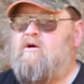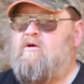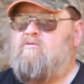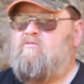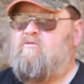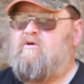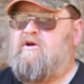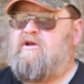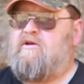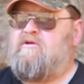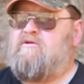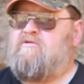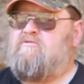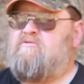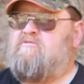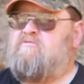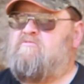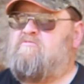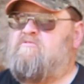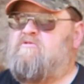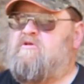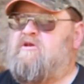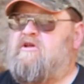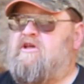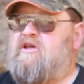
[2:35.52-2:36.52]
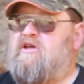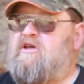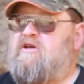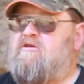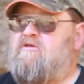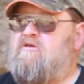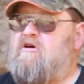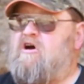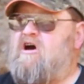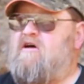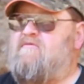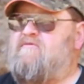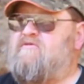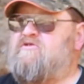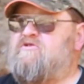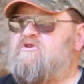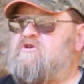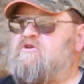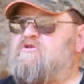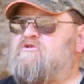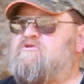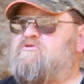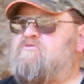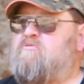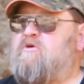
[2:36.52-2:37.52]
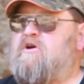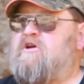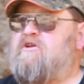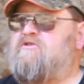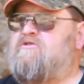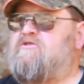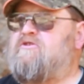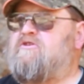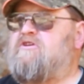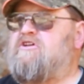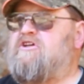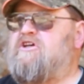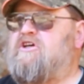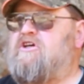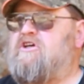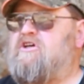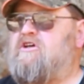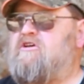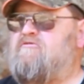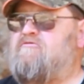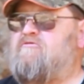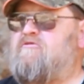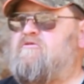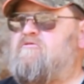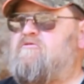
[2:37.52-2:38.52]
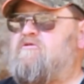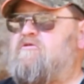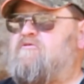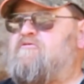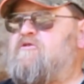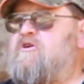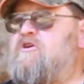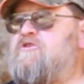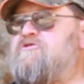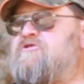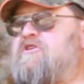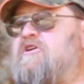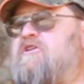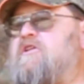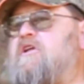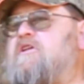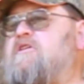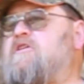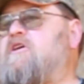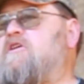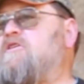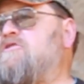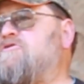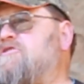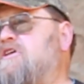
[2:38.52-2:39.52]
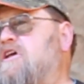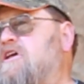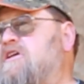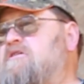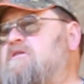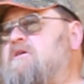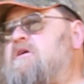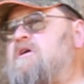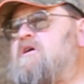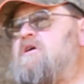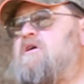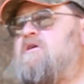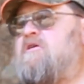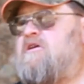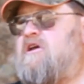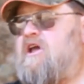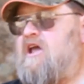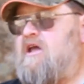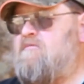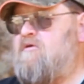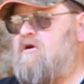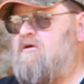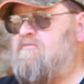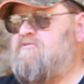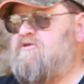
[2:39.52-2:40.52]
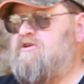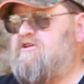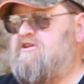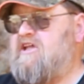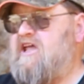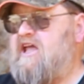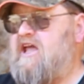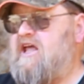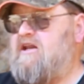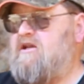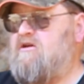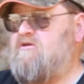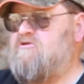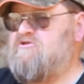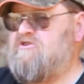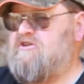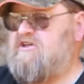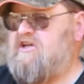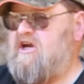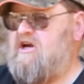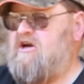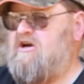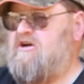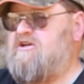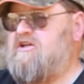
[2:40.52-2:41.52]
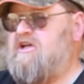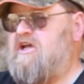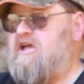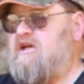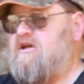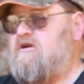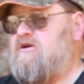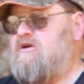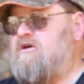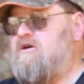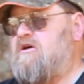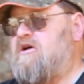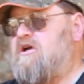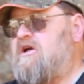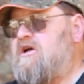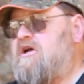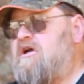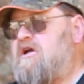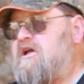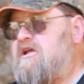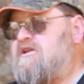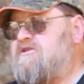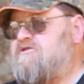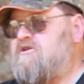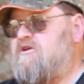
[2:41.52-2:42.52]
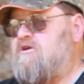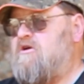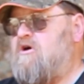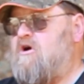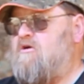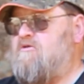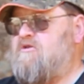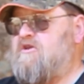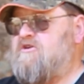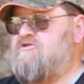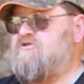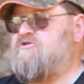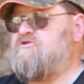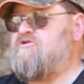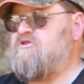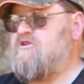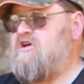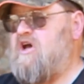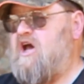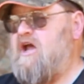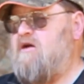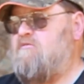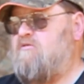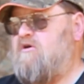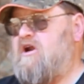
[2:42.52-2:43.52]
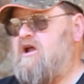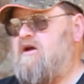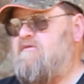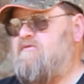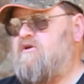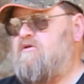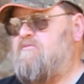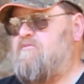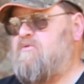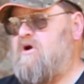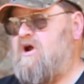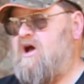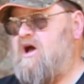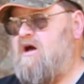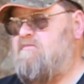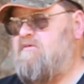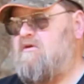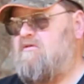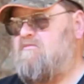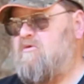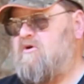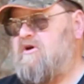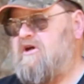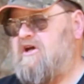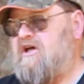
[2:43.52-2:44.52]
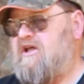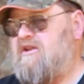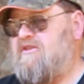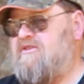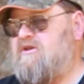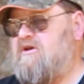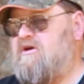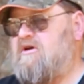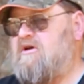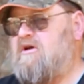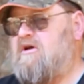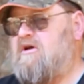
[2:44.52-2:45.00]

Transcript: when the officers went to leave, the first thing they did is they came up to Danny, who's the caretaker, and said, oh, this is the guy we're having a problem with.